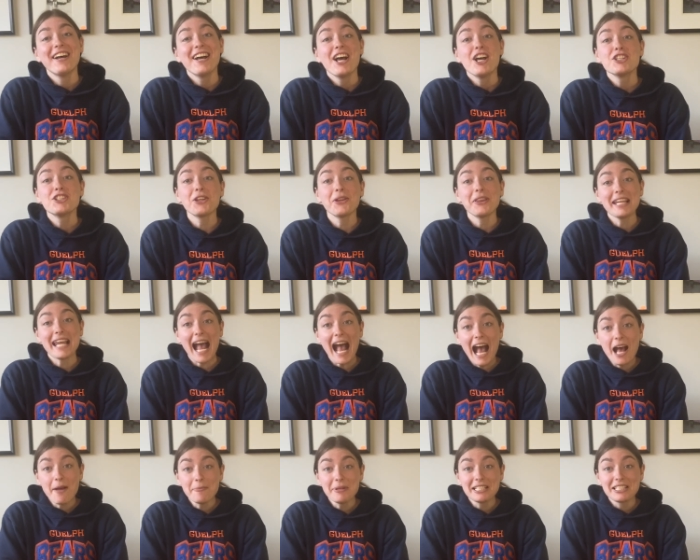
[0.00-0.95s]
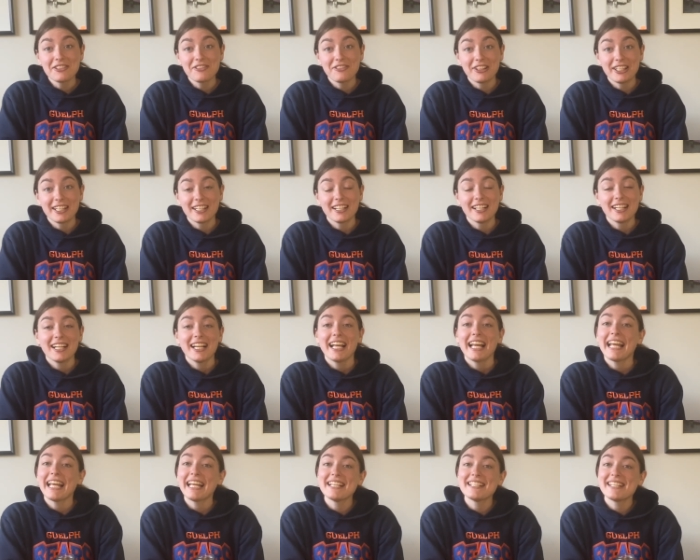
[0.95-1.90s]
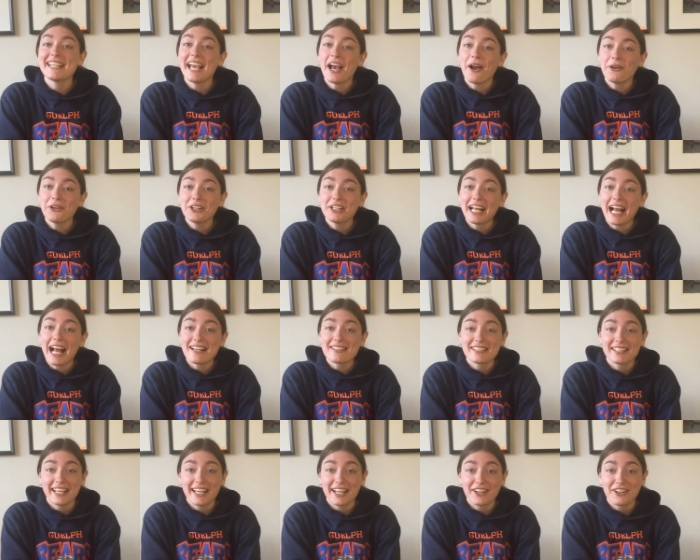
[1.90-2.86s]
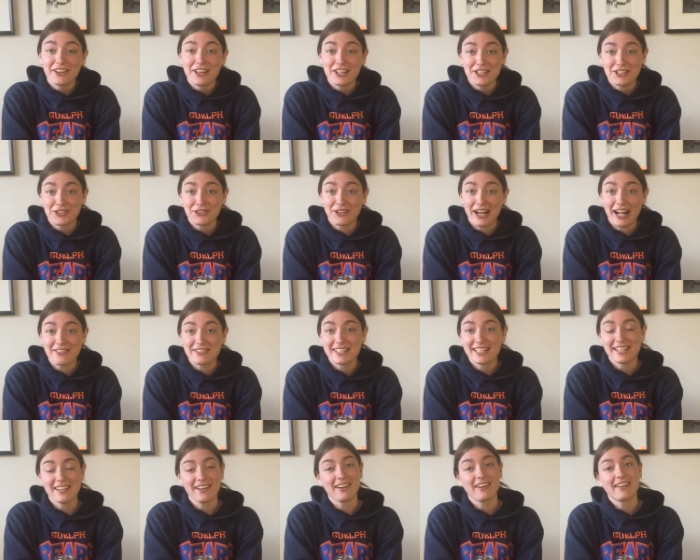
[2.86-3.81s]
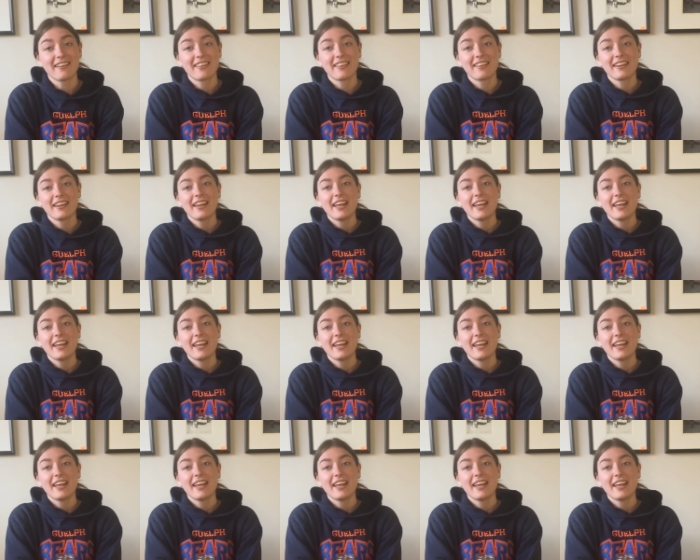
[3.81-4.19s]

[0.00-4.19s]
So the atmosphere is the outer gas layer that surrounds the Earth.